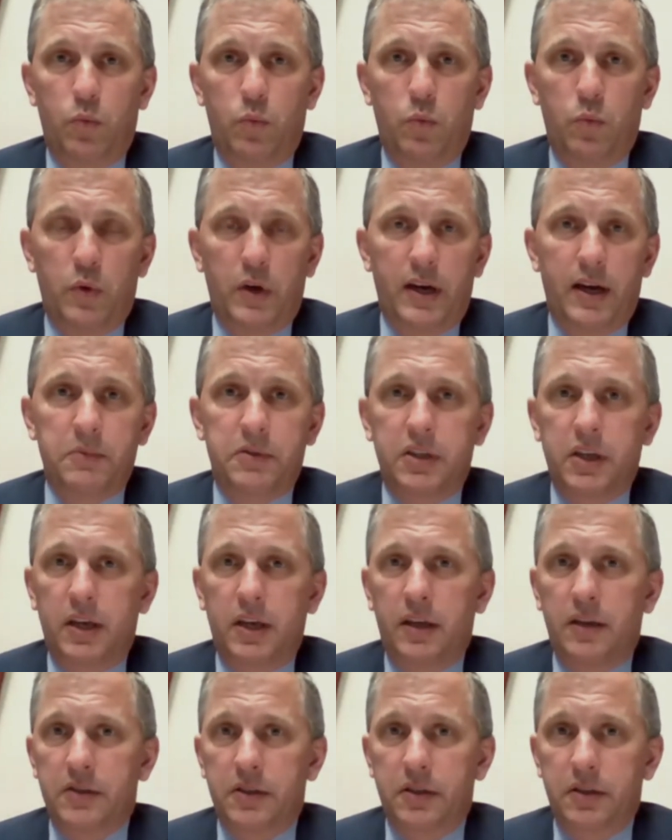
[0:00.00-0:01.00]
What I'm
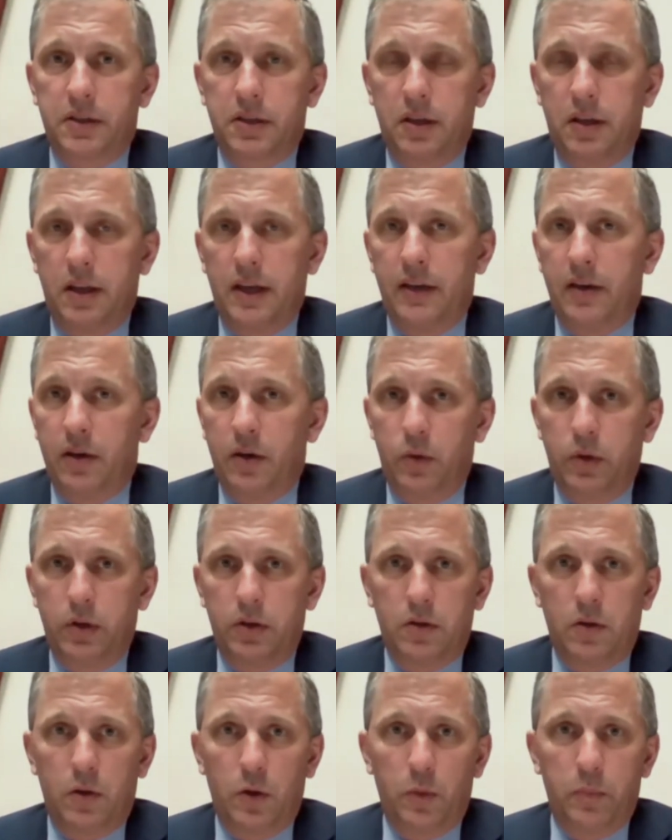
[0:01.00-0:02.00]
saying is, until I know what
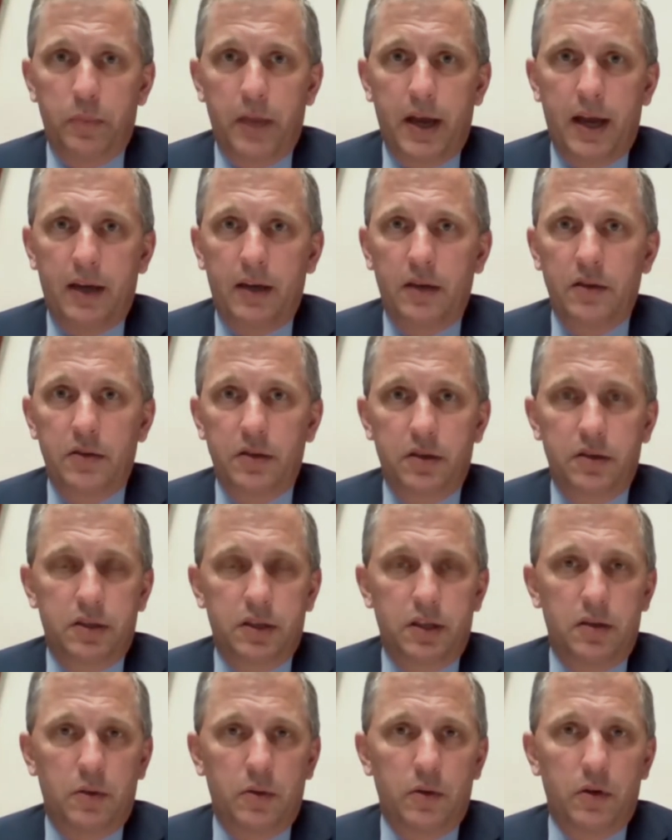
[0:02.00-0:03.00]
the whole package is,
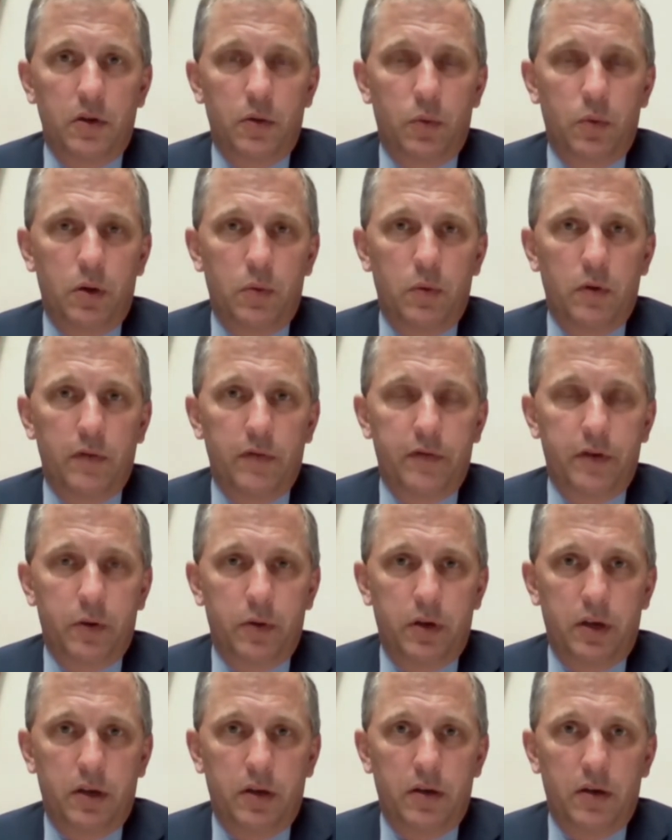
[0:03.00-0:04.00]
I don't know what we're
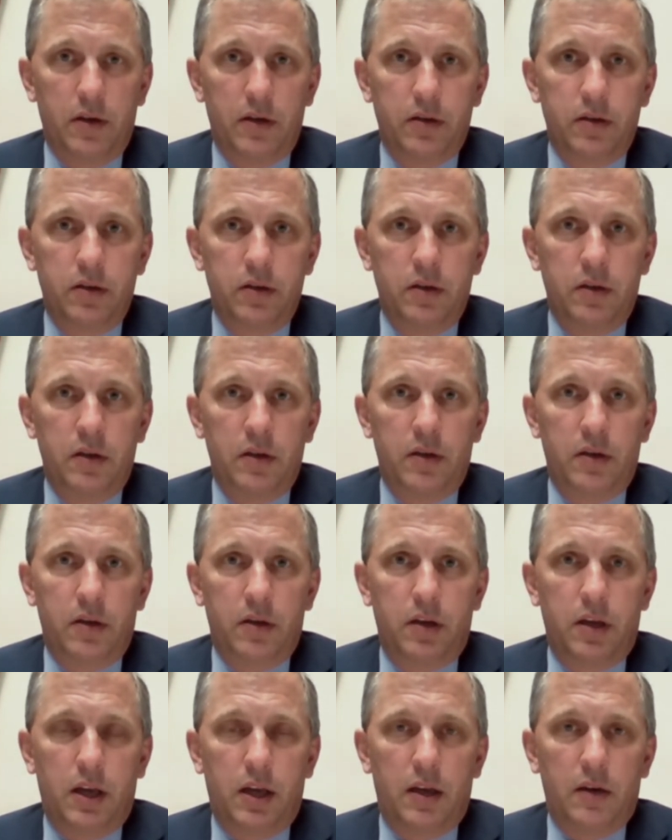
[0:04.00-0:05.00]
voting
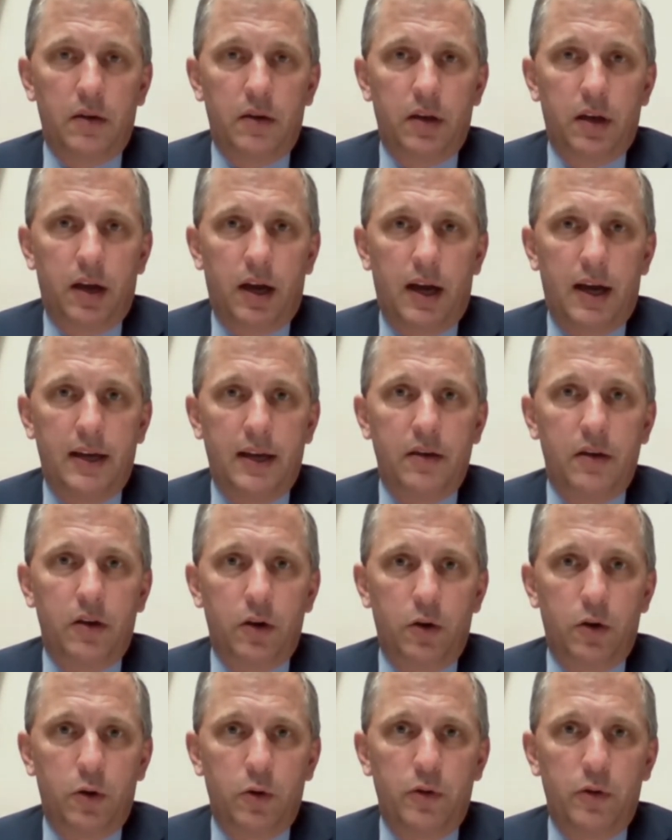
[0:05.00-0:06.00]
on. And I
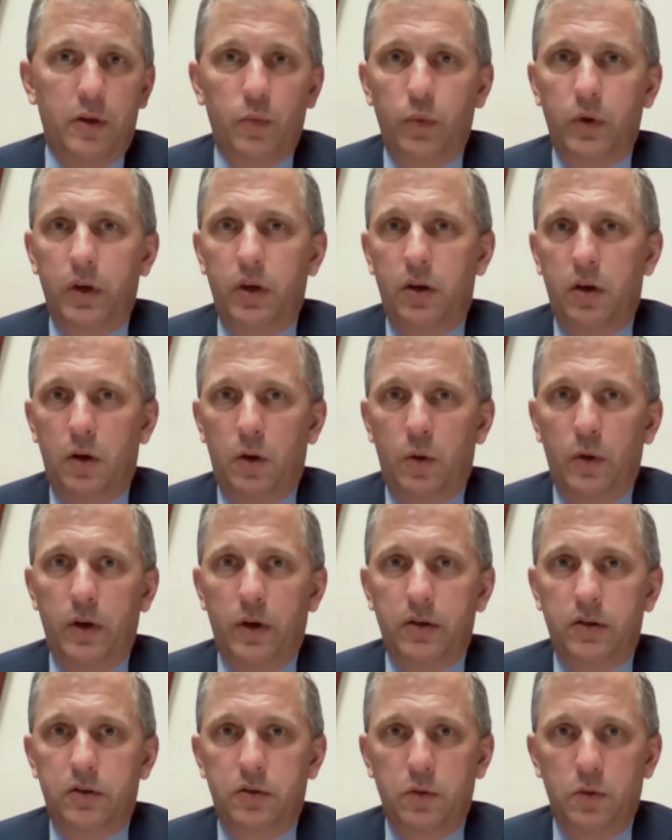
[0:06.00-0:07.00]
know that we owe
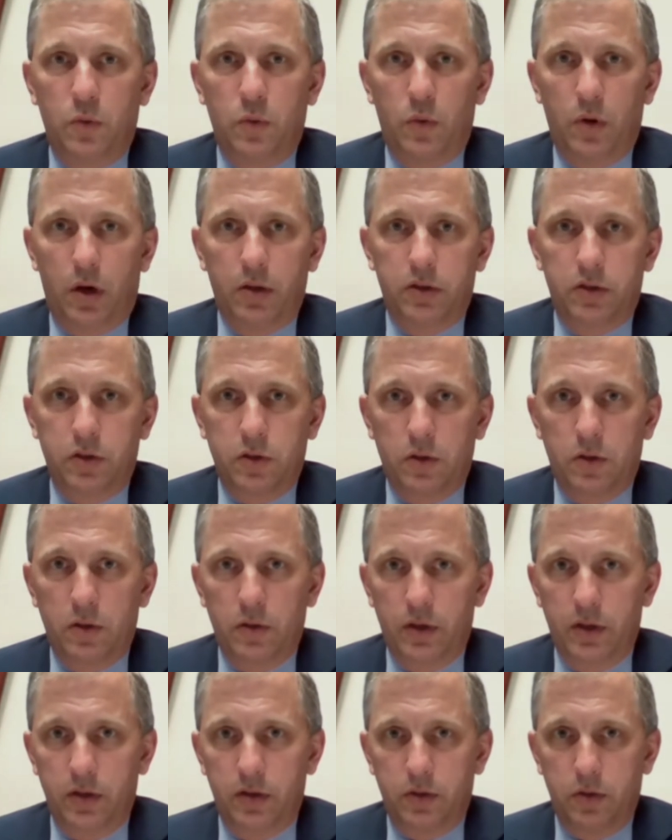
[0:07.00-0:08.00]
it to our
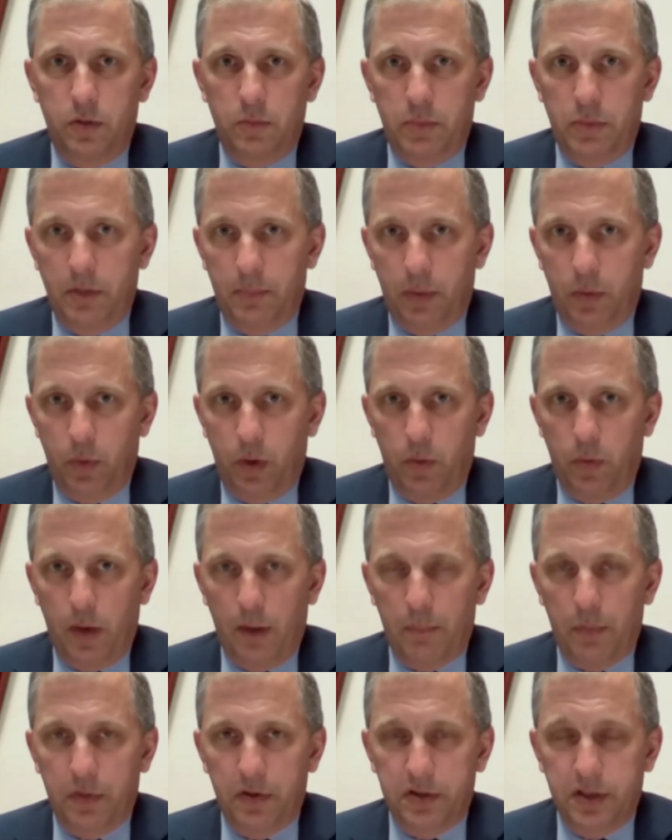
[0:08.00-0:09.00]
children, to the people we
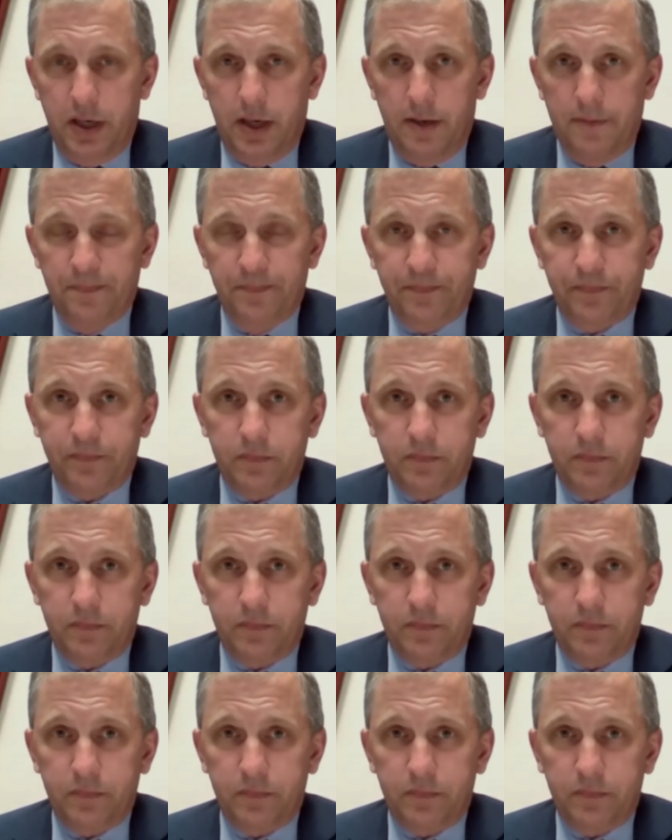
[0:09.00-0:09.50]
represent,